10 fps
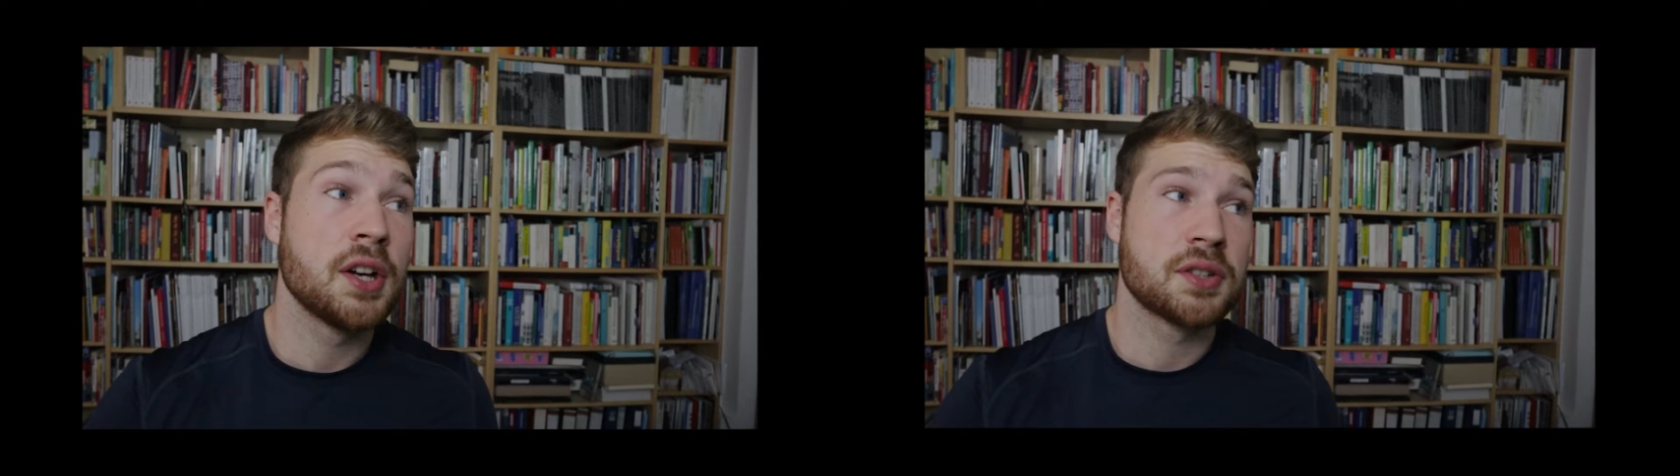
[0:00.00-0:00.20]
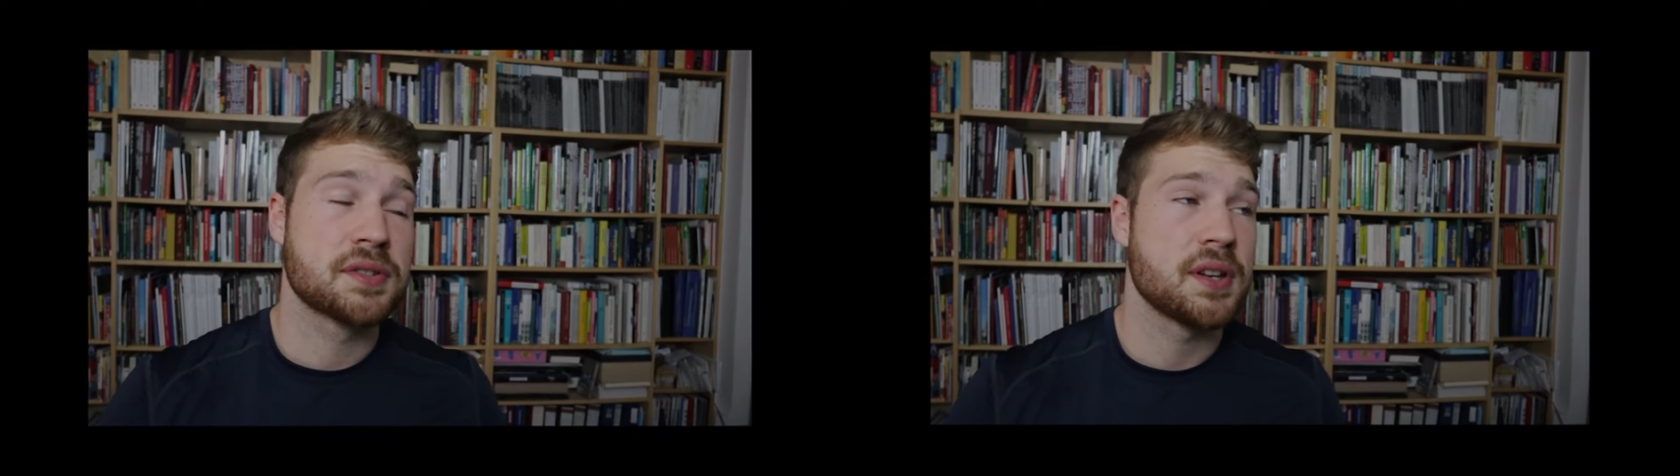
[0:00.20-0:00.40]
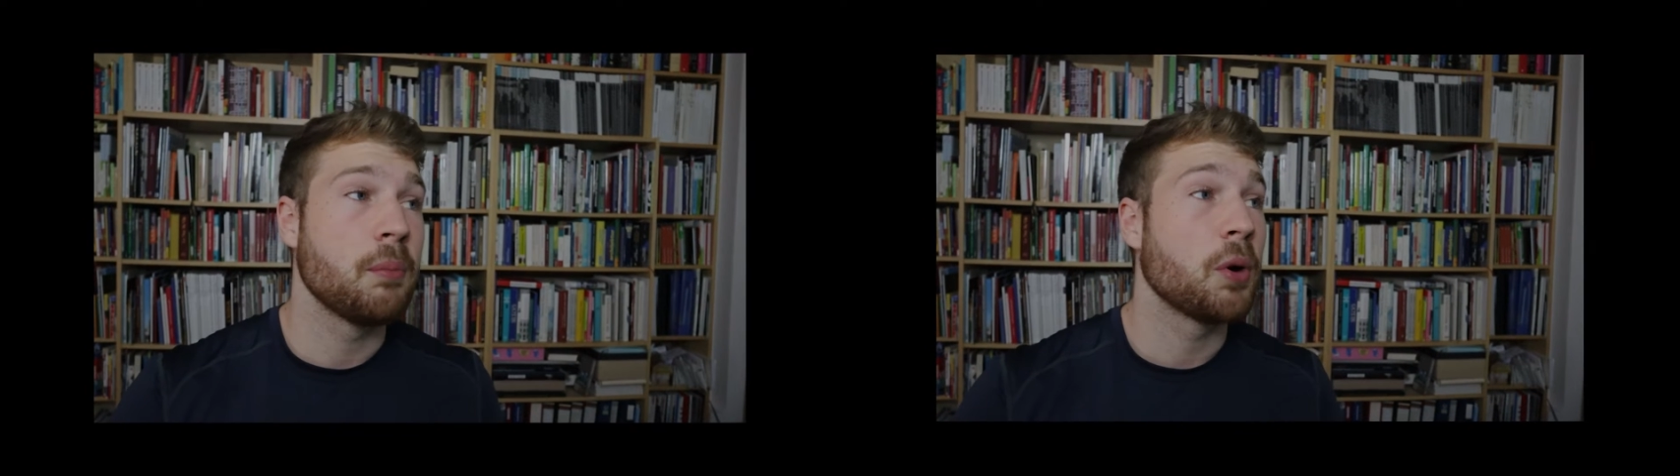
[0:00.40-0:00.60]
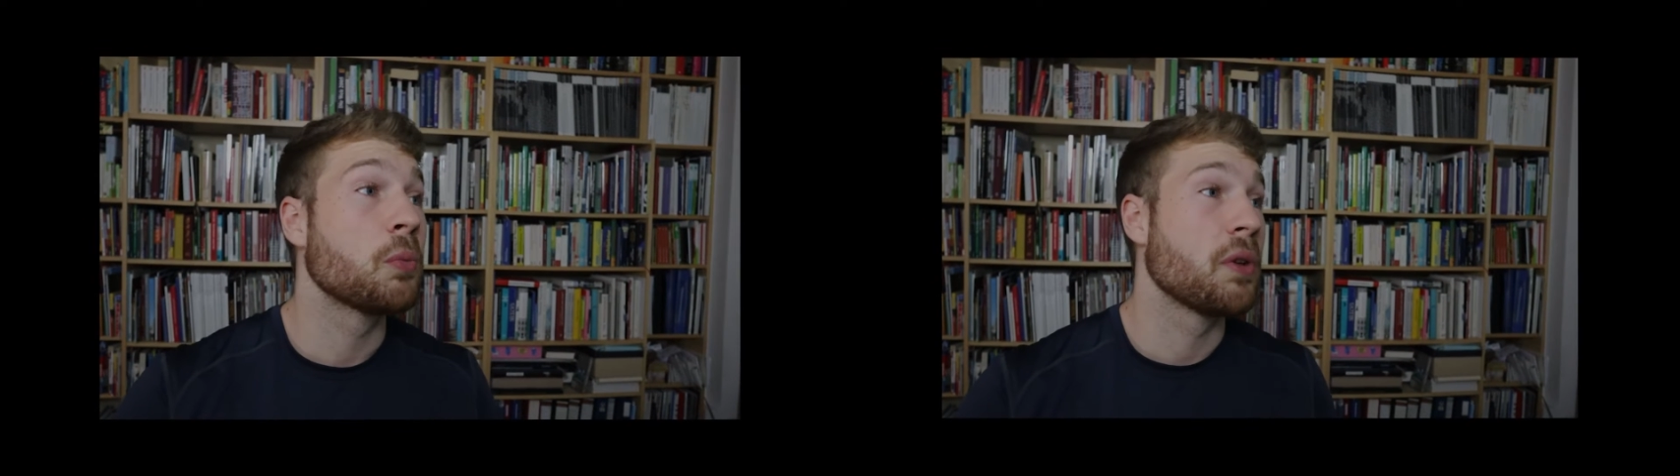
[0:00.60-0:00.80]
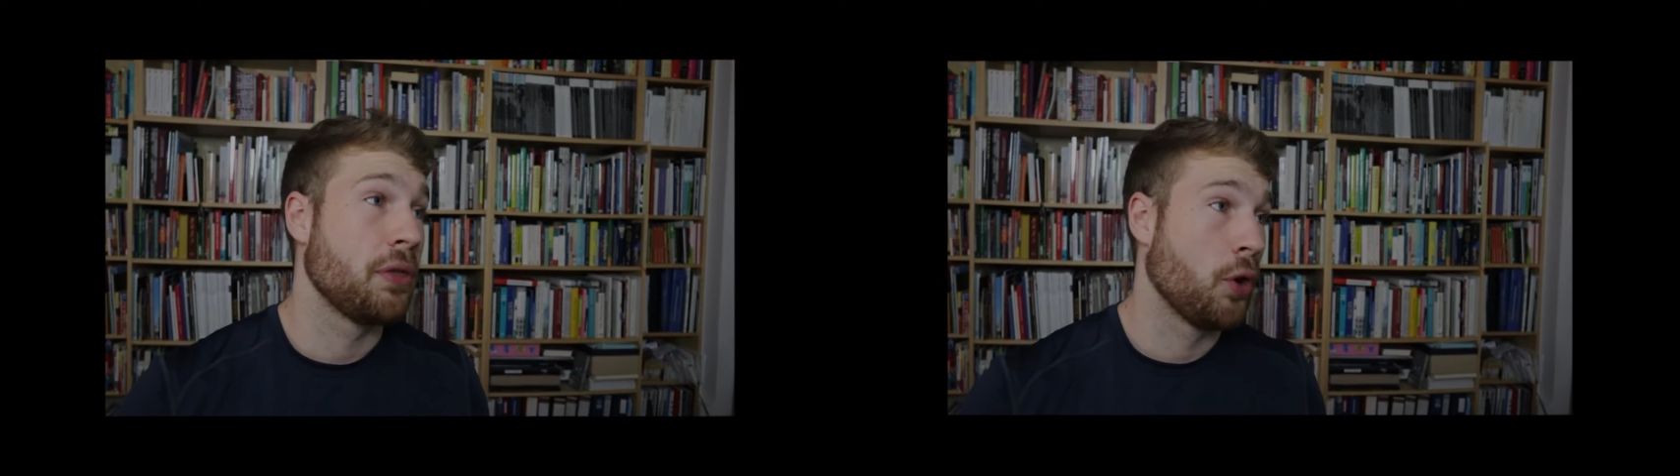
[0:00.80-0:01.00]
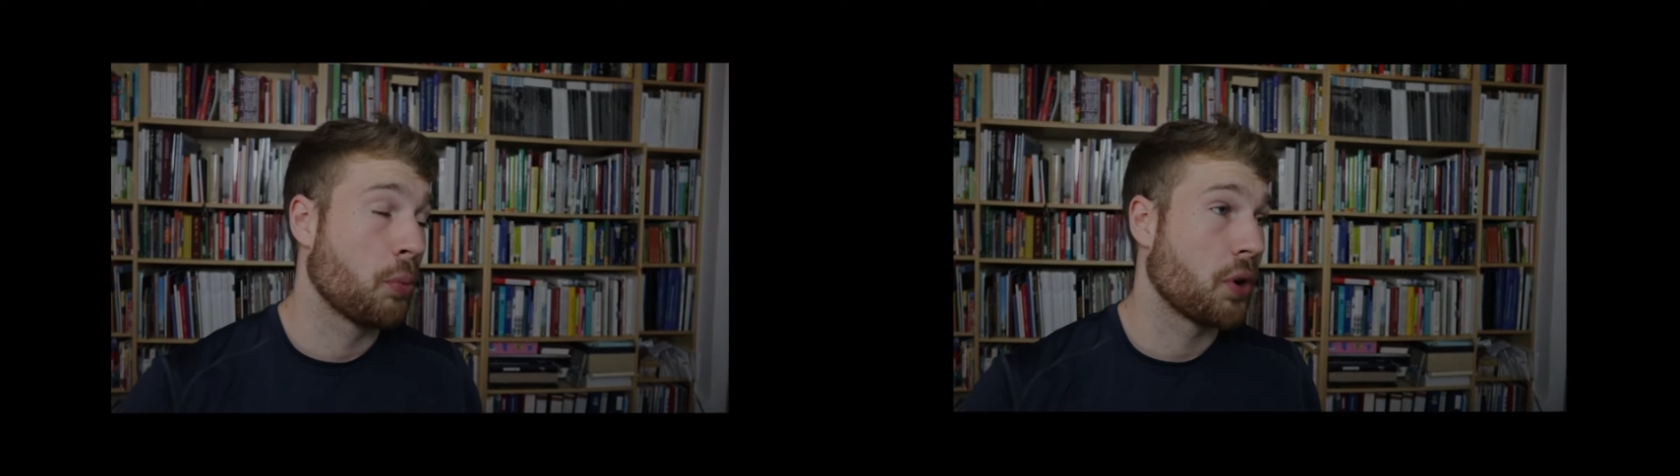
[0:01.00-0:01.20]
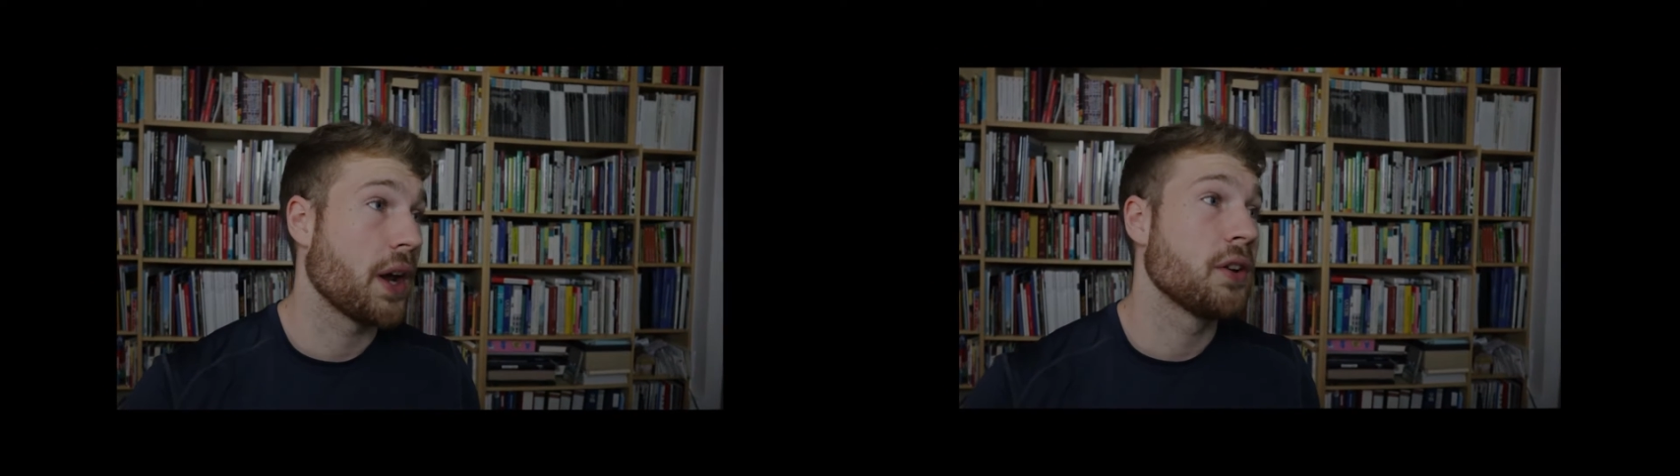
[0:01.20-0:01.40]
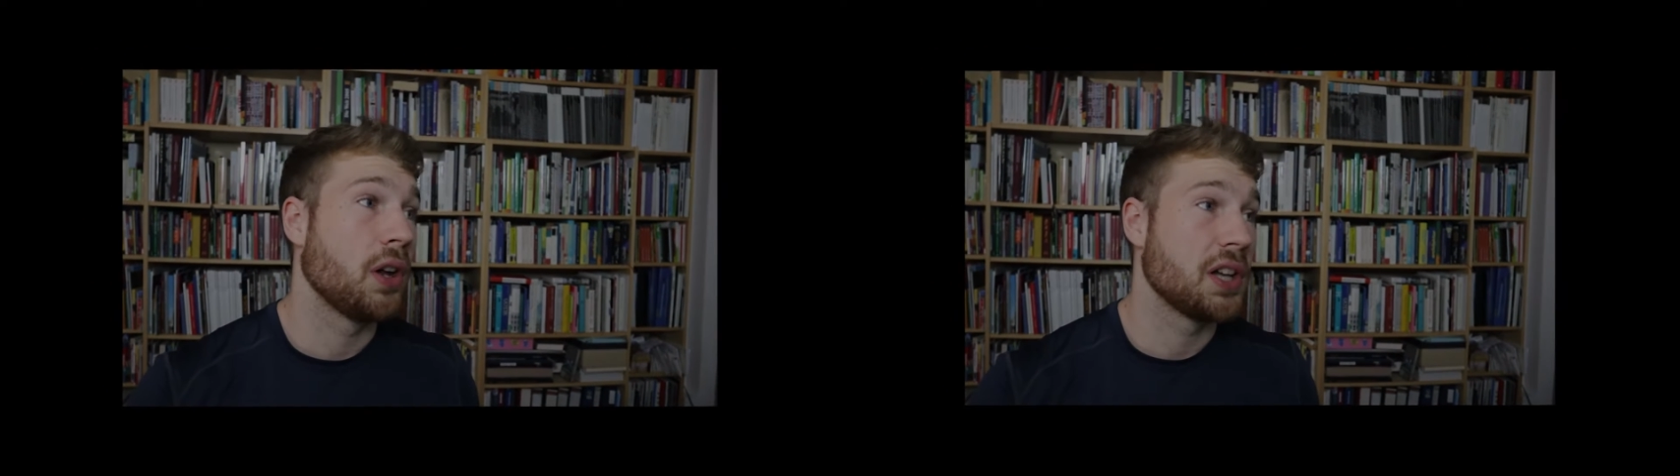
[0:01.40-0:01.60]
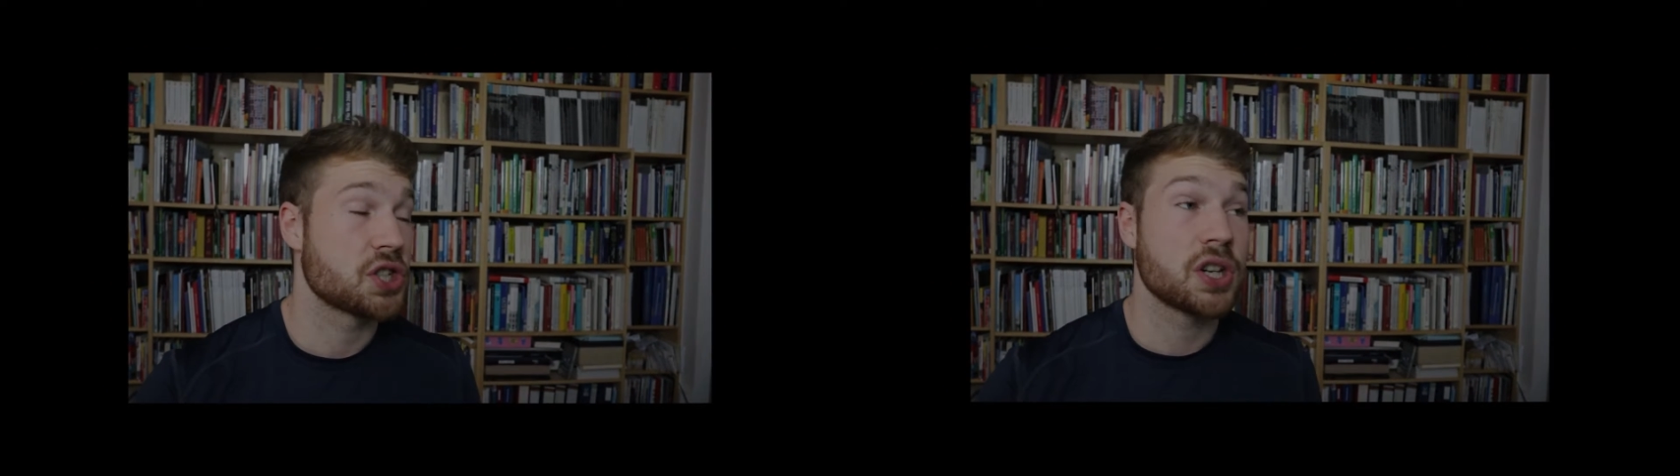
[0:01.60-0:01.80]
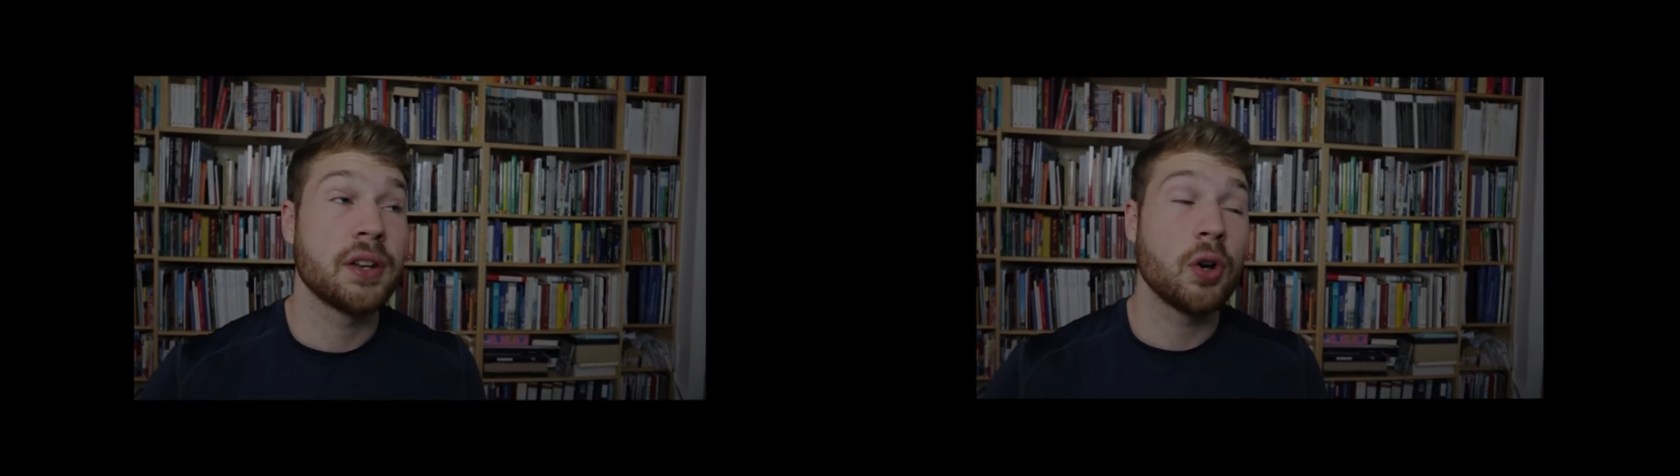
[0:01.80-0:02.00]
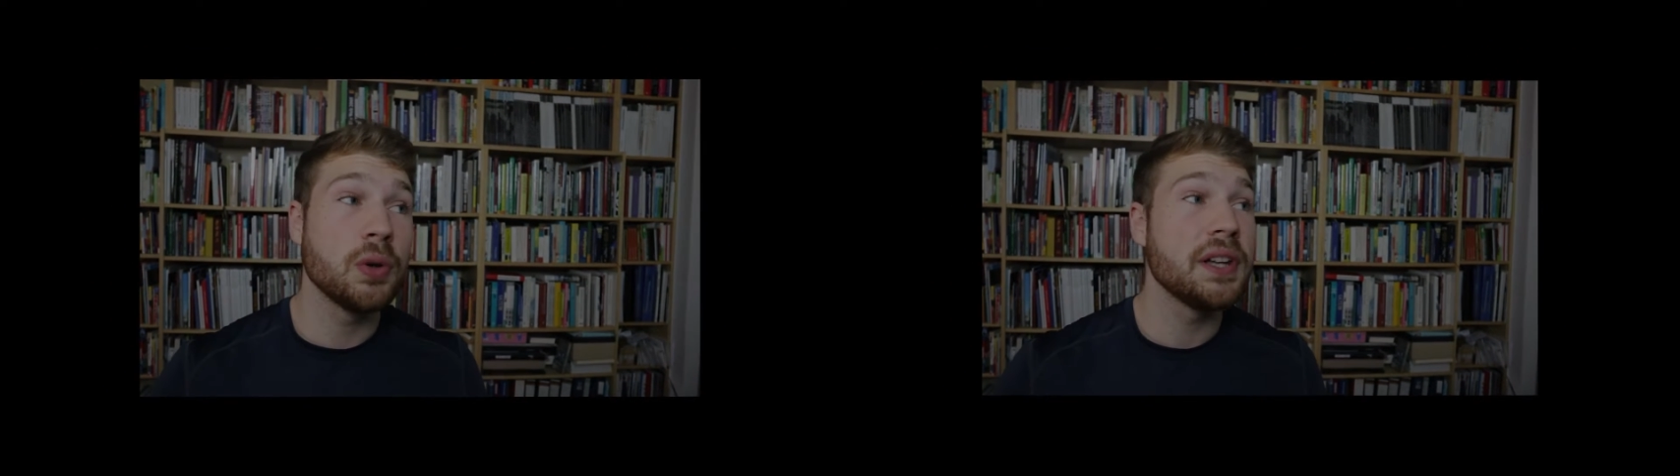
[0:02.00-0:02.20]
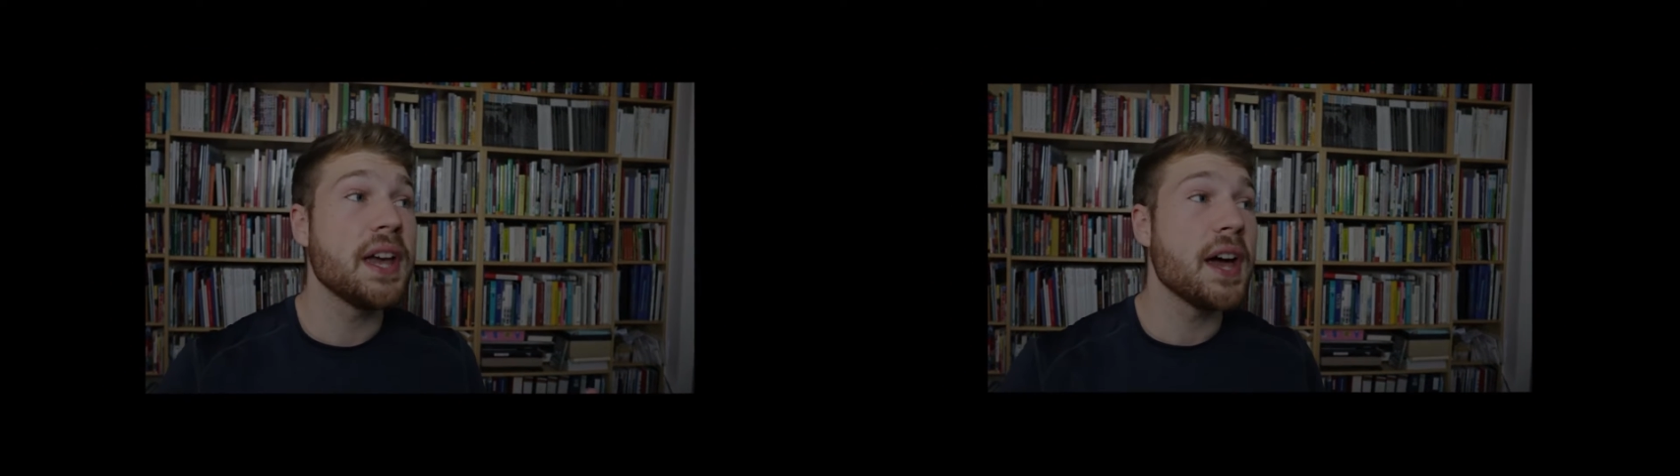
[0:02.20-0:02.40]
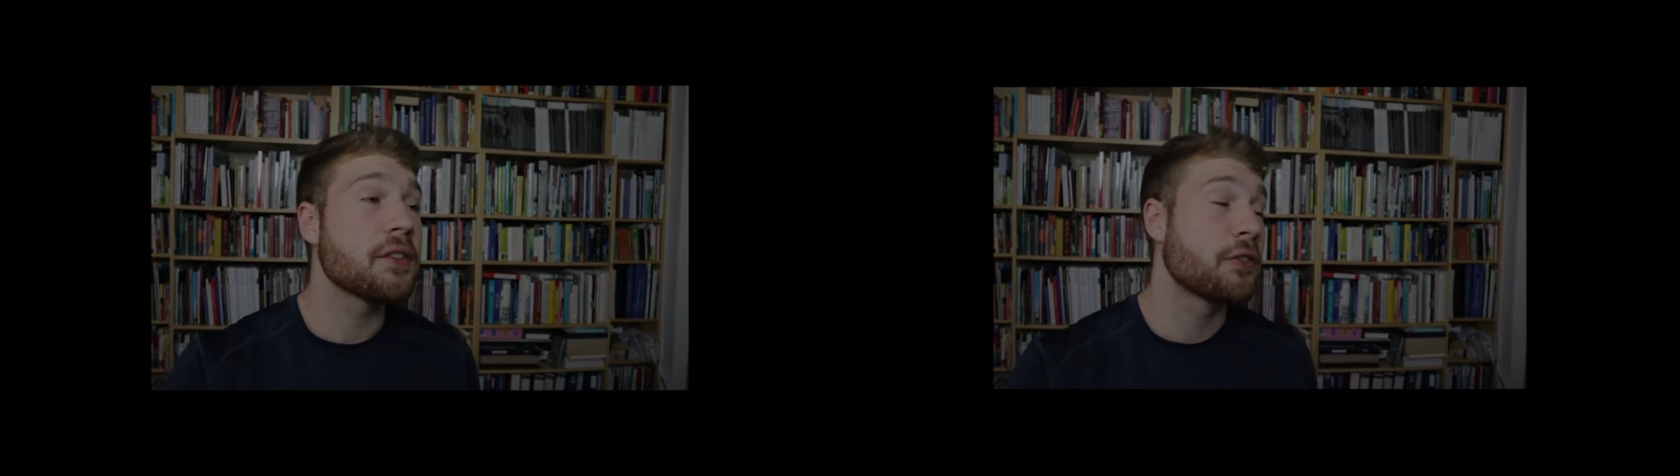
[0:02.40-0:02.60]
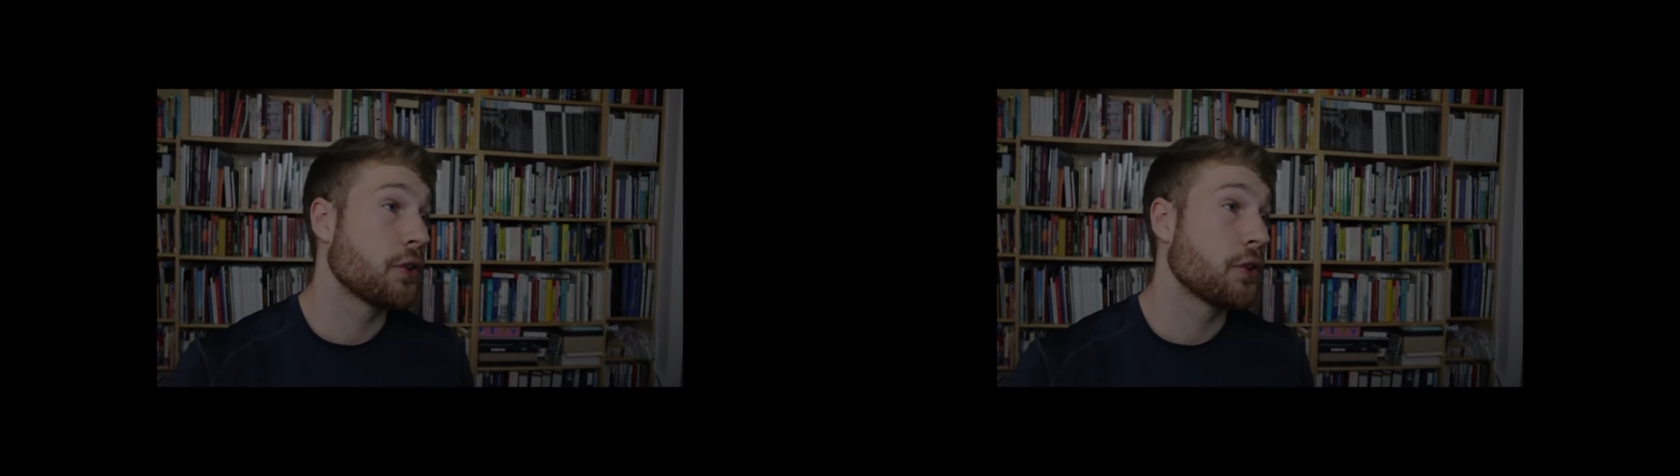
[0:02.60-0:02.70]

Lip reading: to someone with no prior knowledge and only add